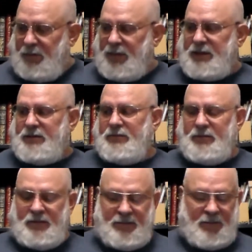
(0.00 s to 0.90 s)
But
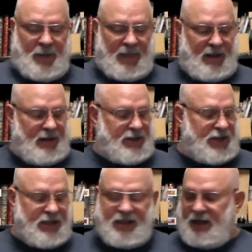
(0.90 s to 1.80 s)
it's
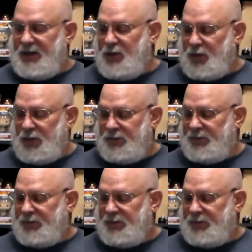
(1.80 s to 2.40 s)
just kind of cool.